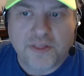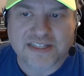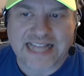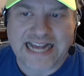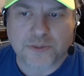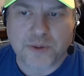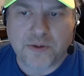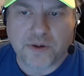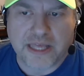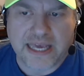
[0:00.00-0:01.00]
this last
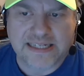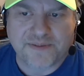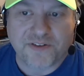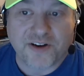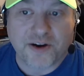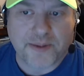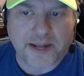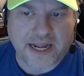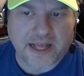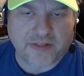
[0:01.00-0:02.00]
week, really, except for the very
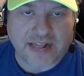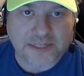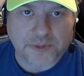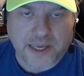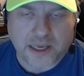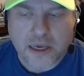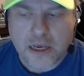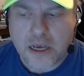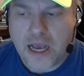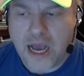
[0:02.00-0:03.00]
beginning of last week.
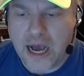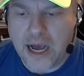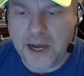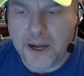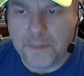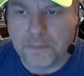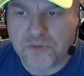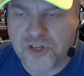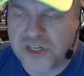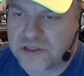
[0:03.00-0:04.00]

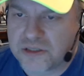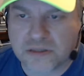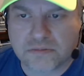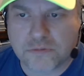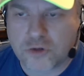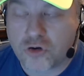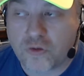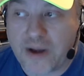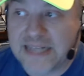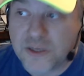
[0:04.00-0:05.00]
Just
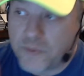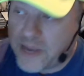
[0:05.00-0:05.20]
crazy